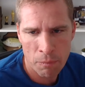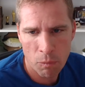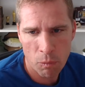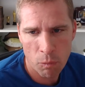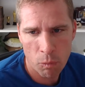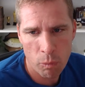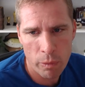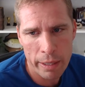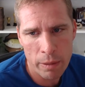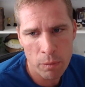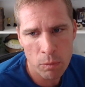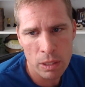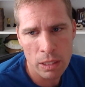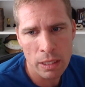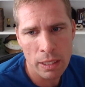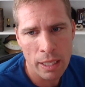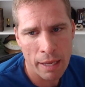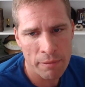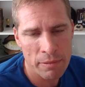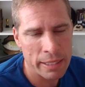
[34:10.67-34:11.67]
We would
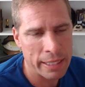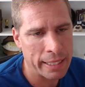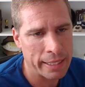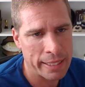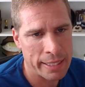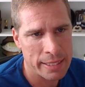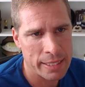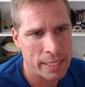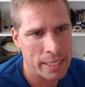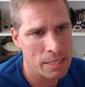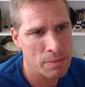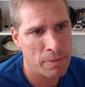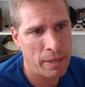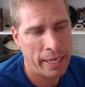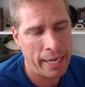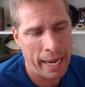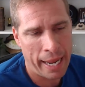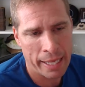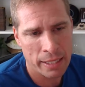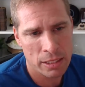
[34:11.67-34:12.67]
love to get this in as many
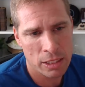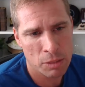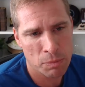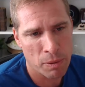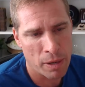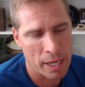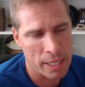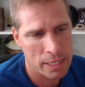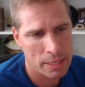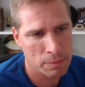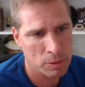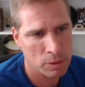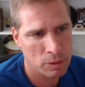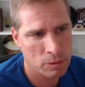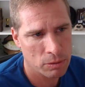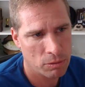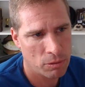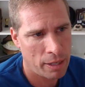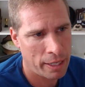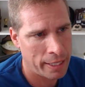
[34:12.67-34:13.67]
hands as possible
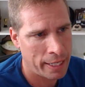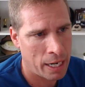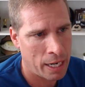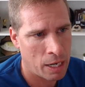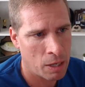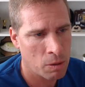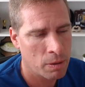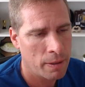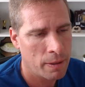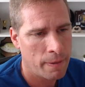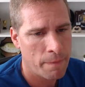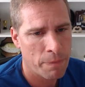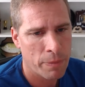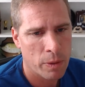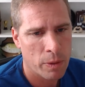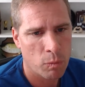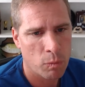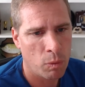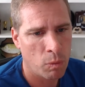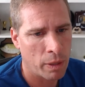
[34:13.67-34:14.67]
right now.
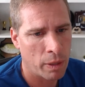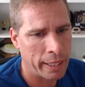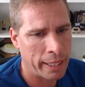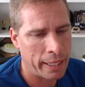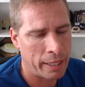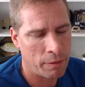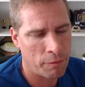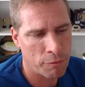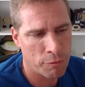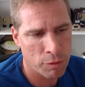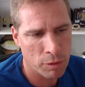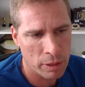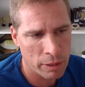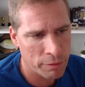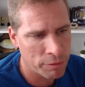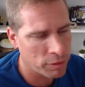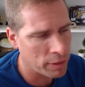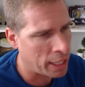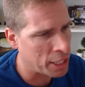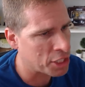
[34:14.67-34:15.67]
We want to get it fully
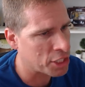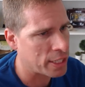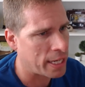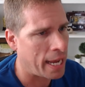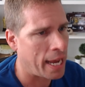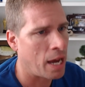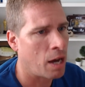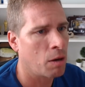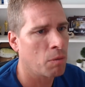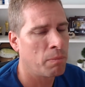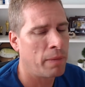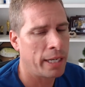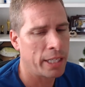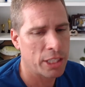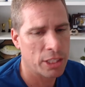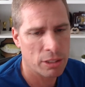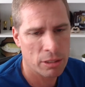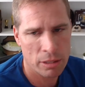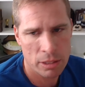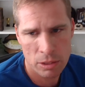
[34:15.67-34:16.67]
fleshed out, make
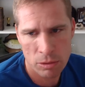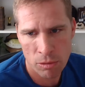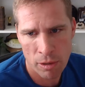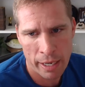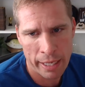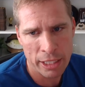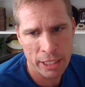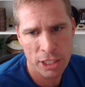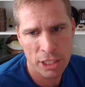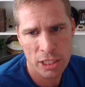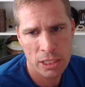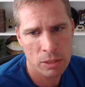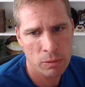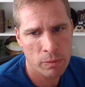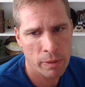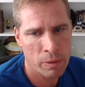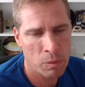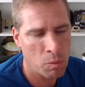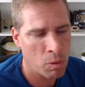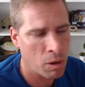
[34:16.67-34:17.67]
sure it's running just the way
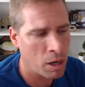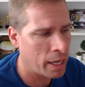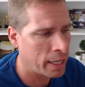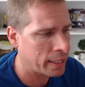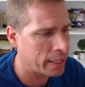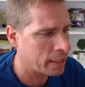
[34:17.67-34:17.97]
we want.